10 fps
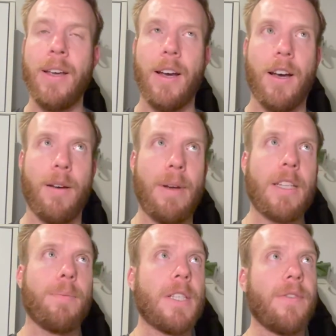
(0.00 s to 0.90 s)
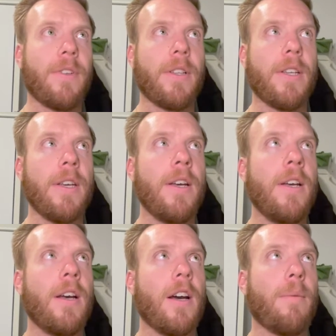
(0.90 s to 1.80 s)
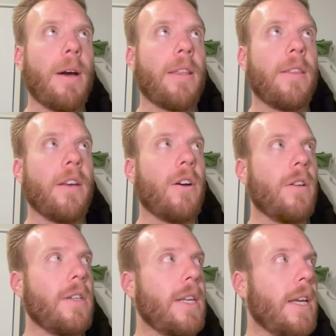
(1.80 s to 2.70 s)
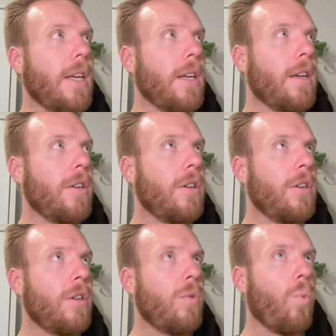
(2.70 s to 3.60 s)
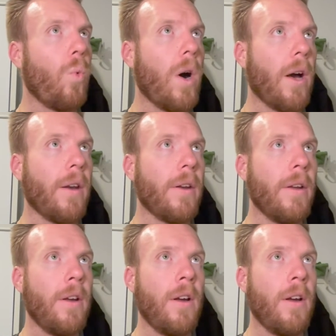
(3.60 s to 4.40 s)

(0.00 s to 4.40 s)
And specifically, I think on day 1,